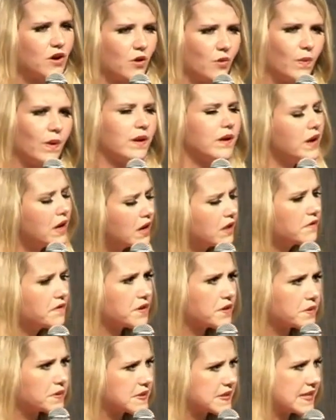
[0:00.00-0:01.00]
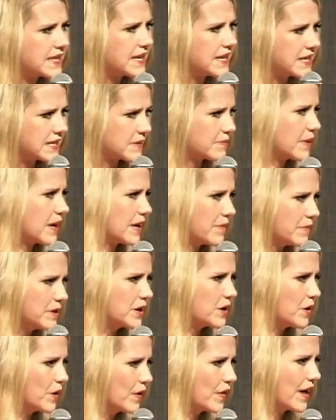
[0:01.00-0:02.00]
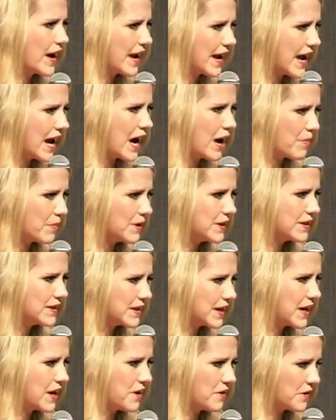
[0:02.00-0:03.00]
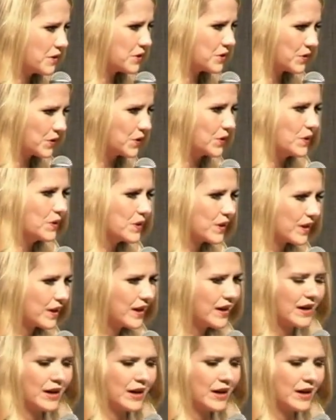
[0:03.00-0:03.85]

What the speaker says: Well, none of those things made me all that happy, to tell you the truth.